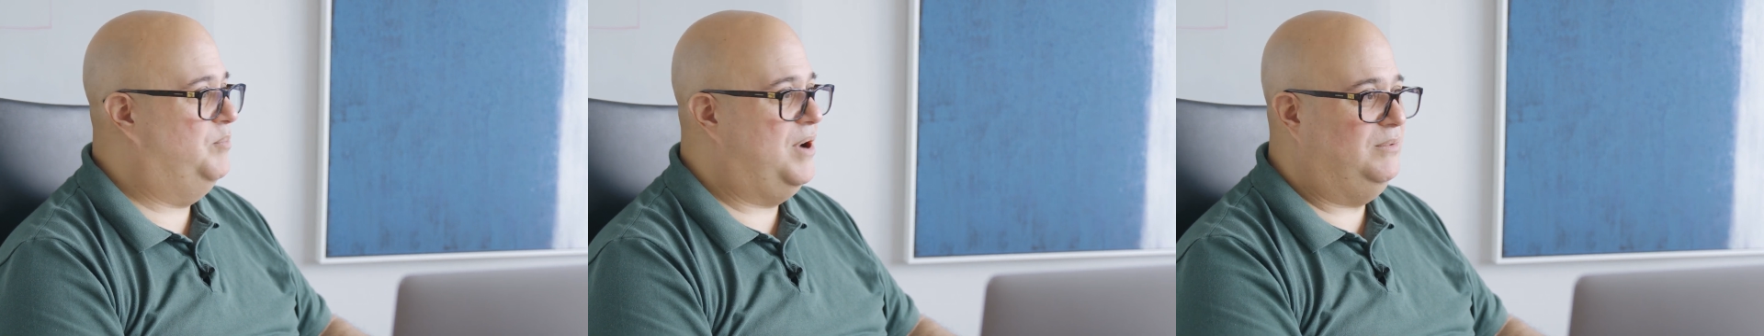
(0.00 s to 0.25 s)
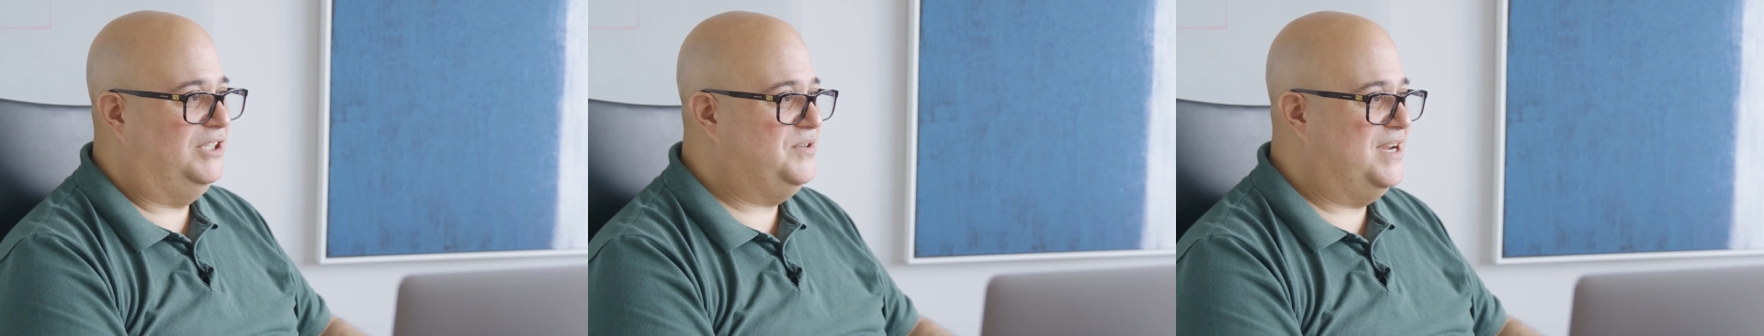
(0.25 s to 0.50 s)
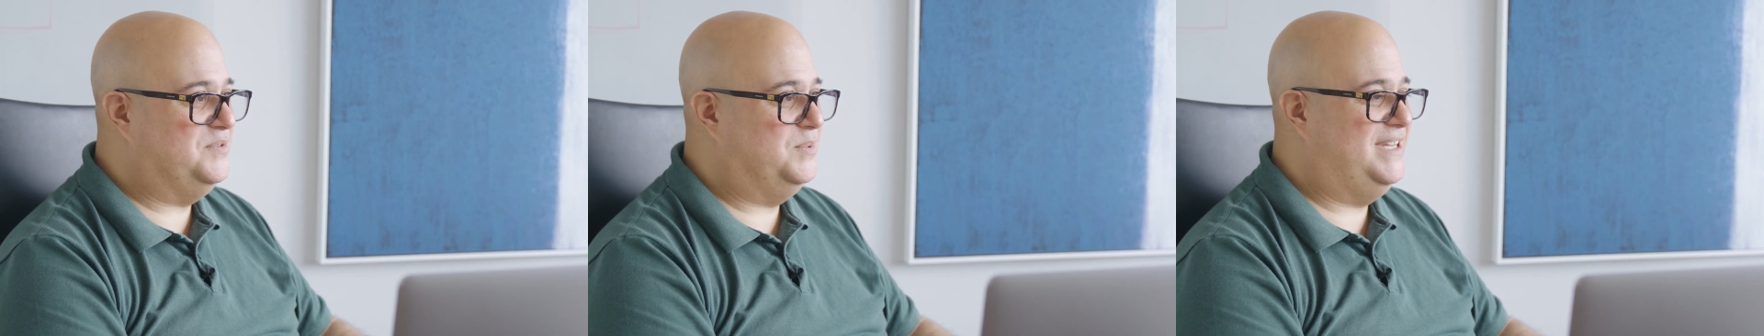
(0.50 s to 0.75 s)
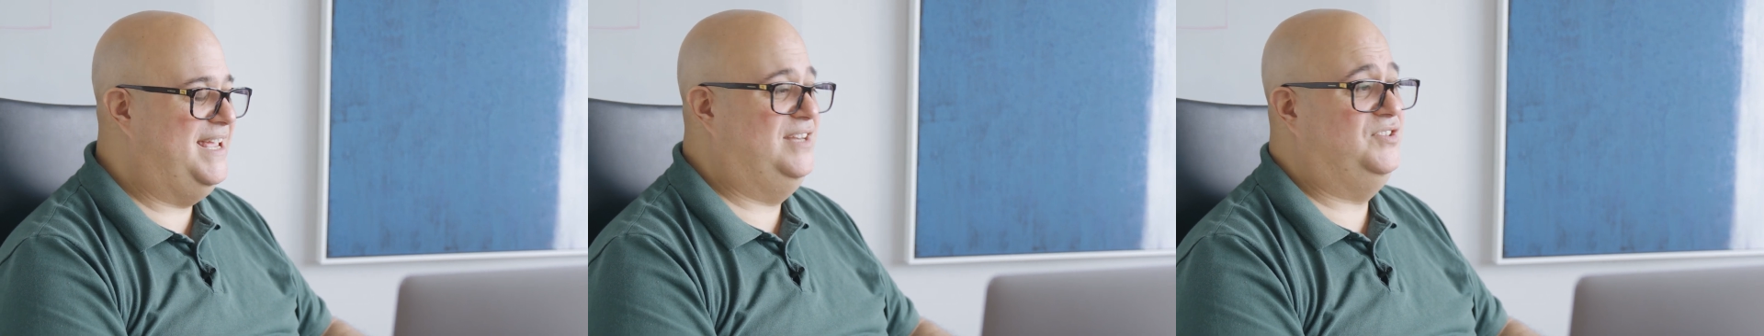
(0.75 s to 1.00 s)
public
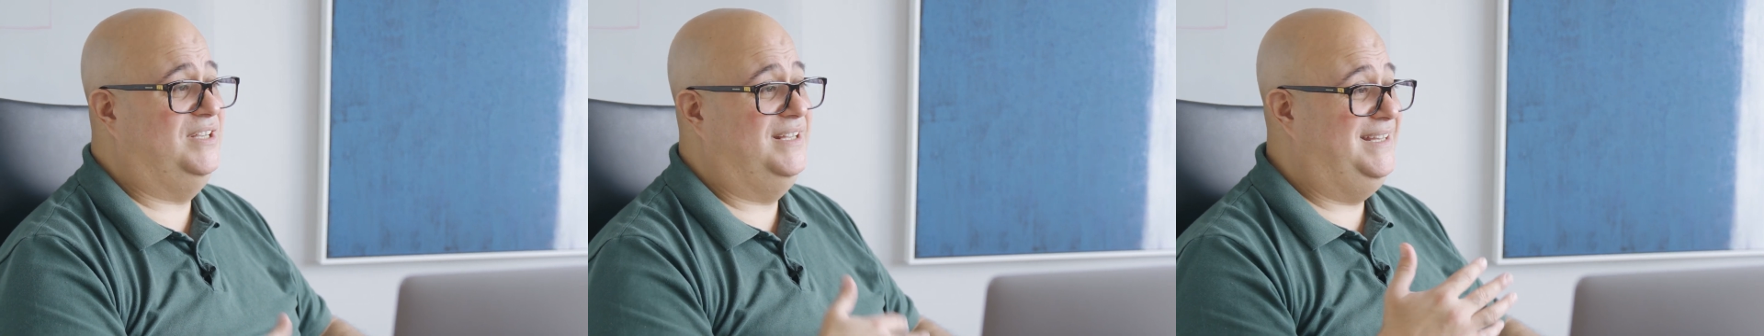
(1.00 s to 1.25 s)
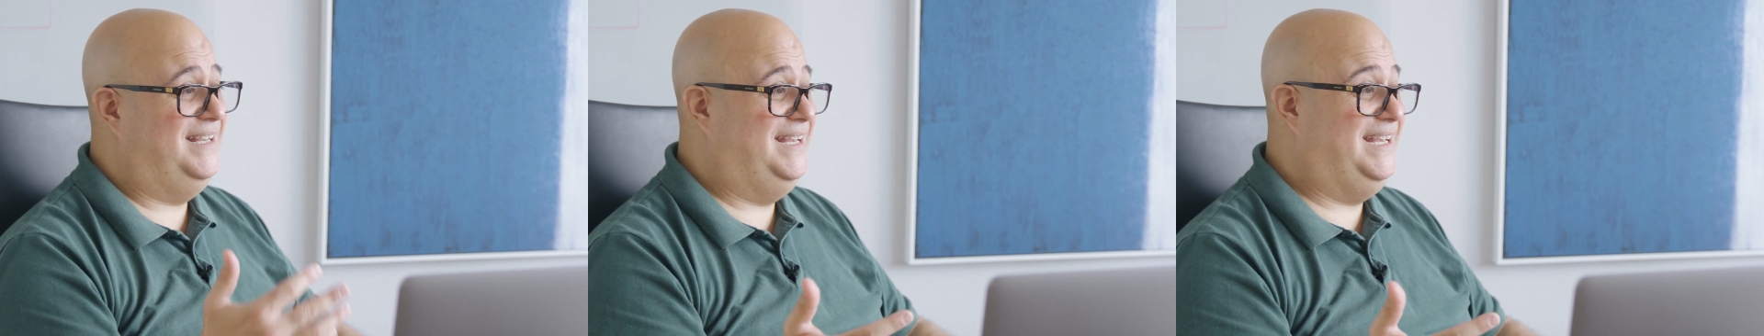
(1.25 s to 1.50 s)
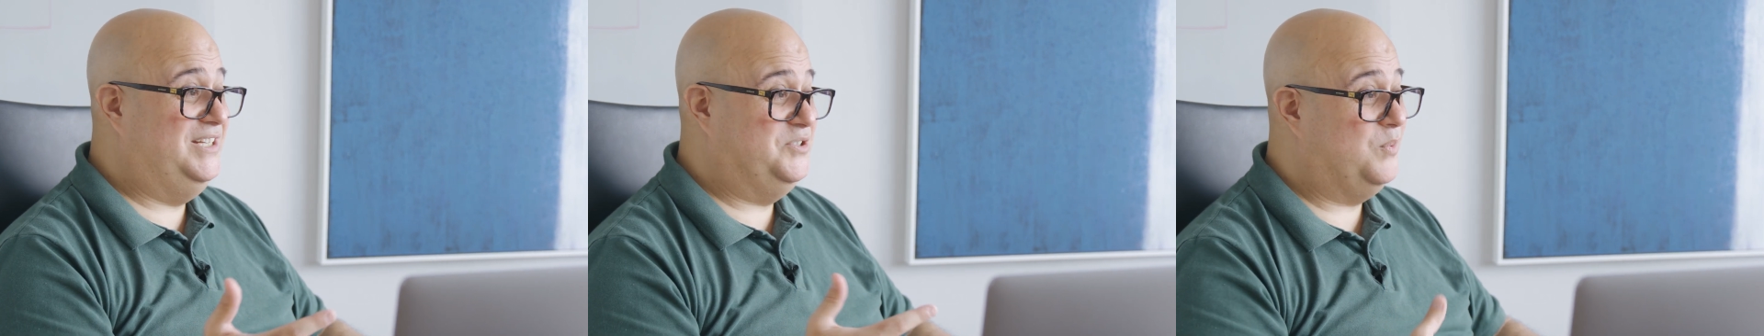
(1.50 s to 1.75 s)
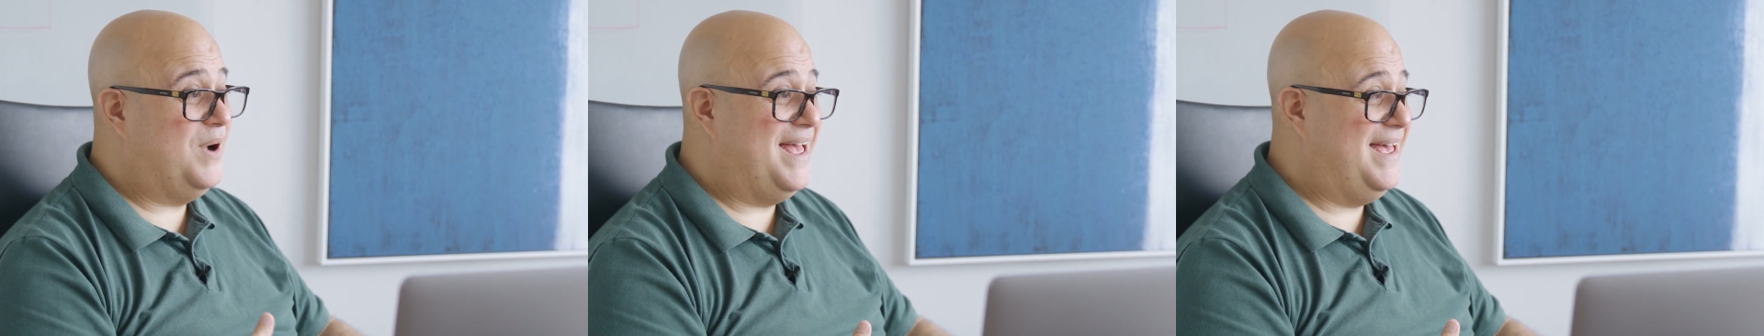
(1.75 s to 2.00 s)
transportation
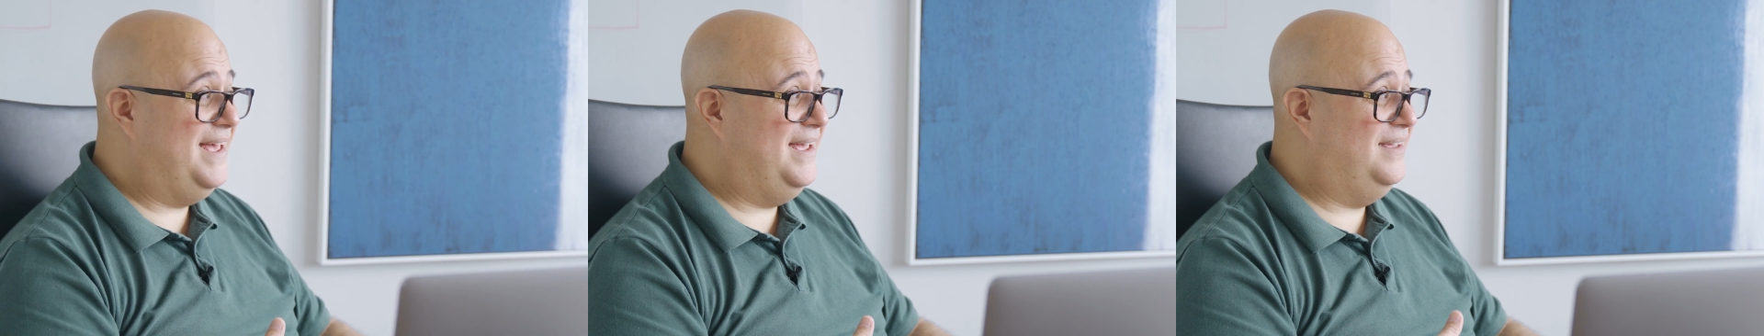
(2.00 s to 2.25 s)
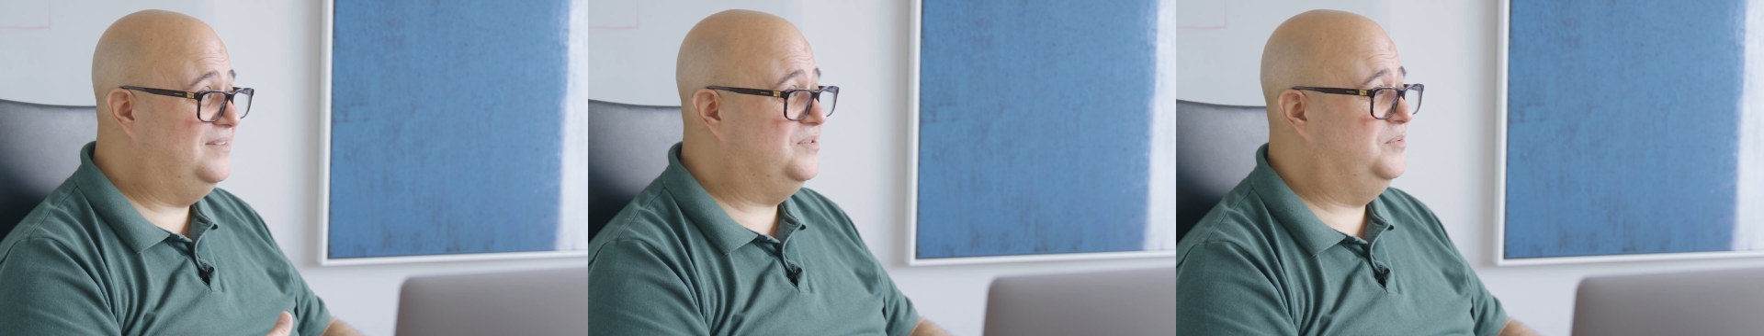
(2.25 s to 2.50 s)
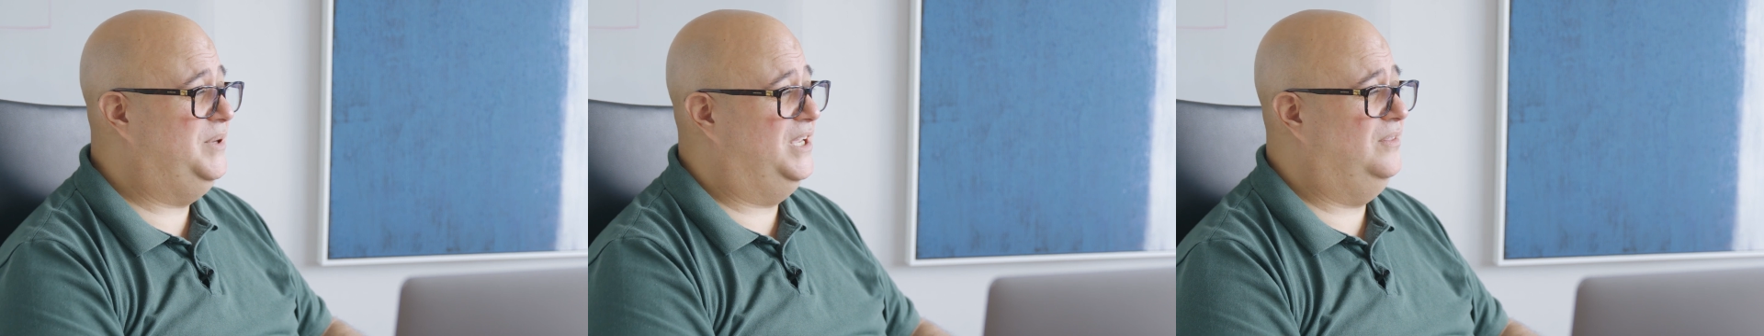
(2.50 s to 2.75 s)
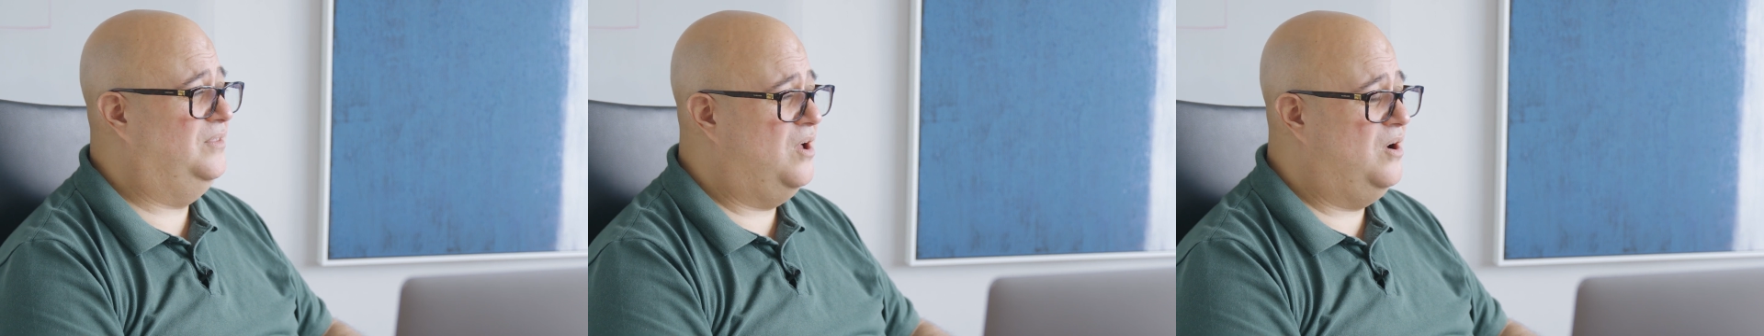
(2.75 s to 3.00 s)
each way, so it'd be
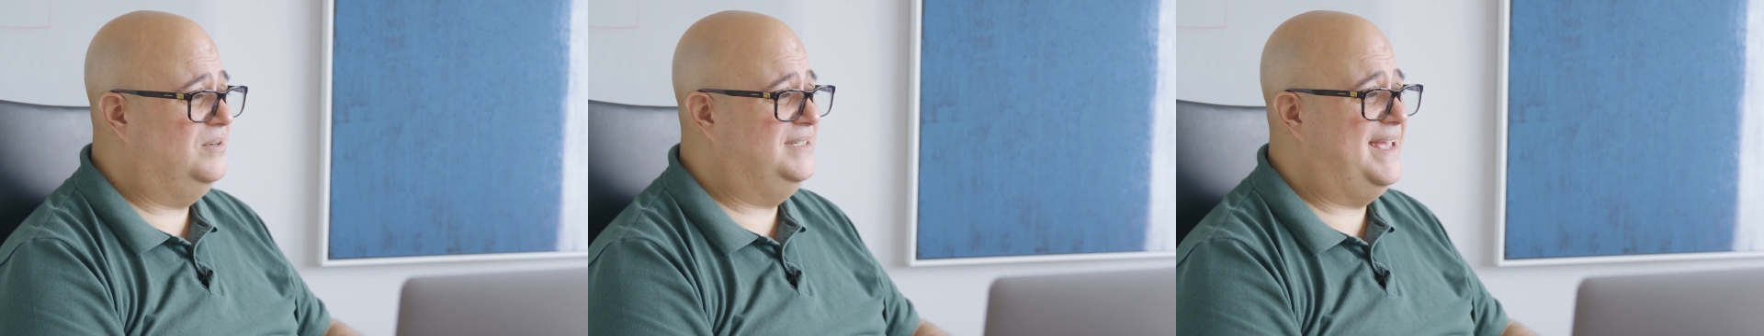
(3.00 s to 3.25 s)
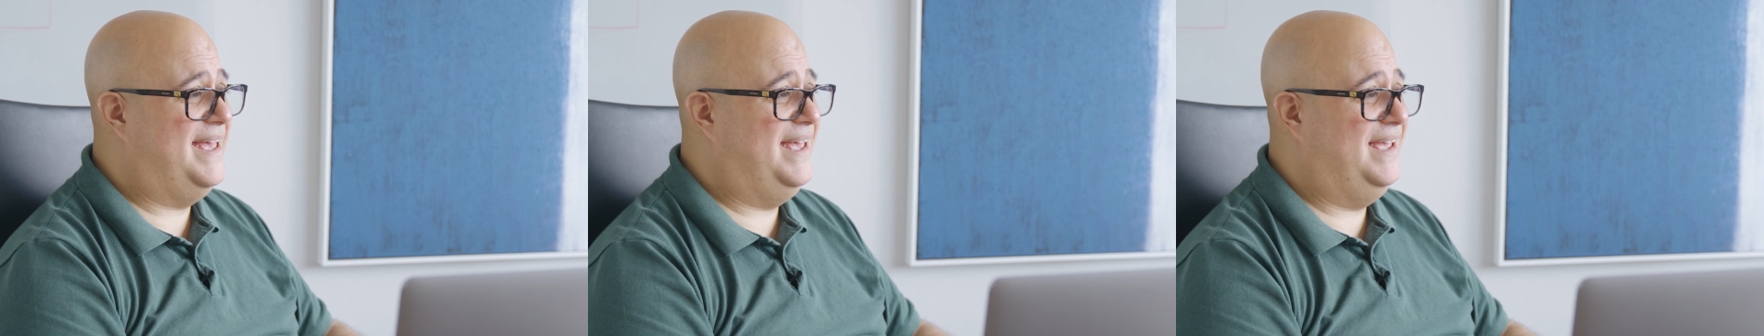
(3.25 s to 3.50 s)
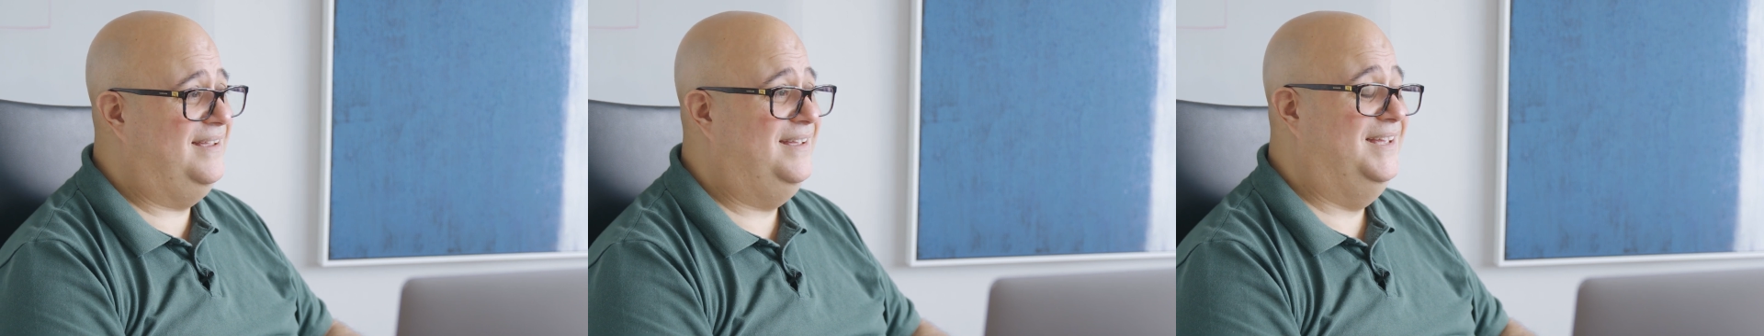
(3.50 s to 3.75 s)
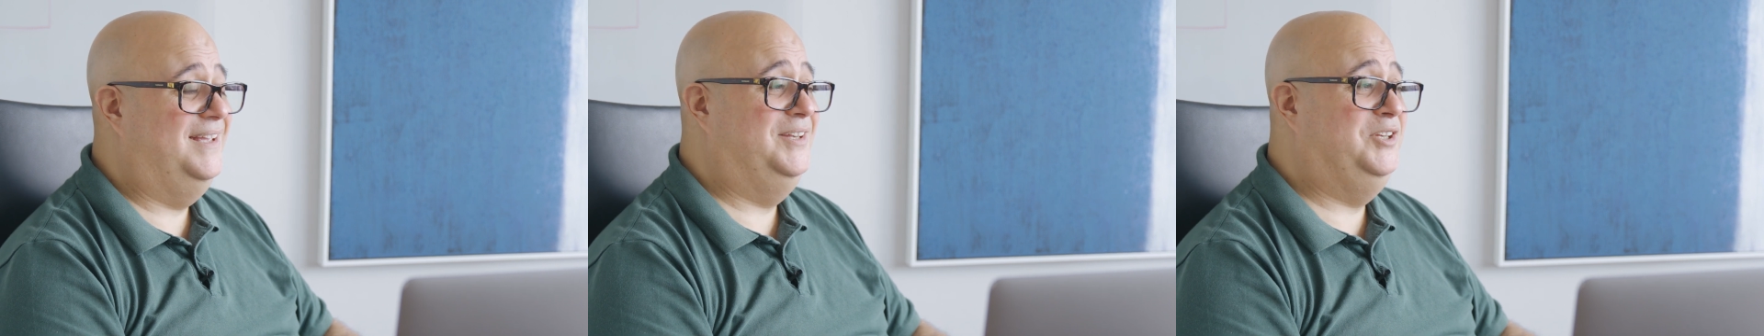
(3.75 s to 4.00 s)
a long day.